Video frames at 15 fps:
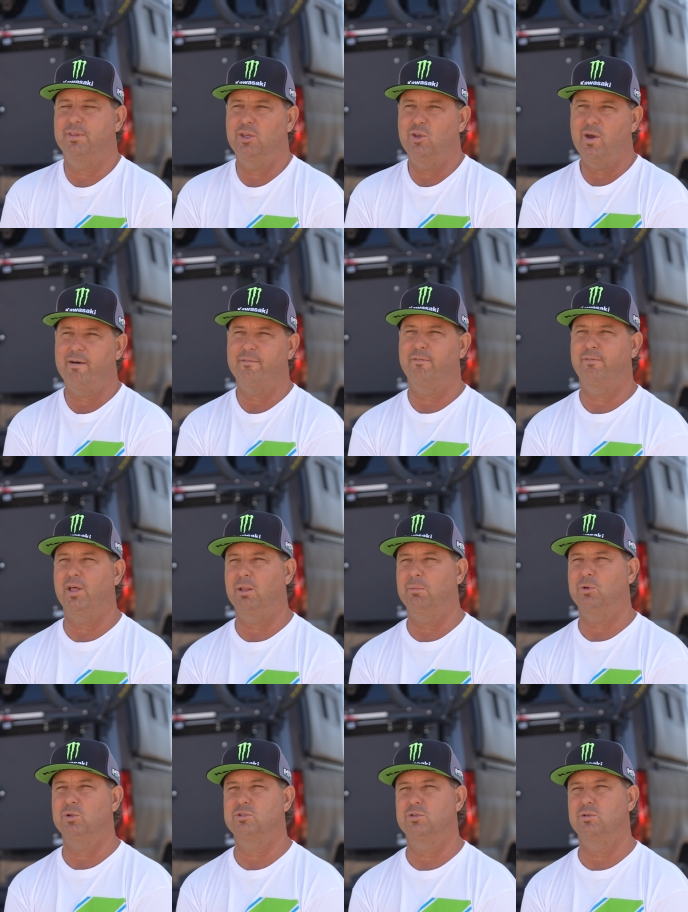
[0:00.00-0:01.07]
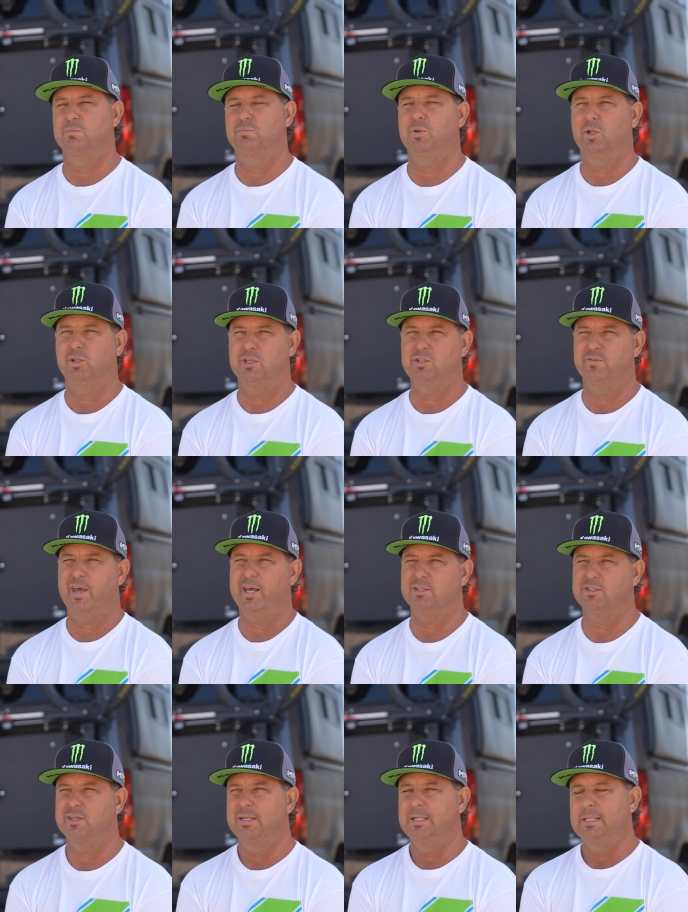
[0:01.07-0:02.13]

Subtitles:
that you have available to build these vans.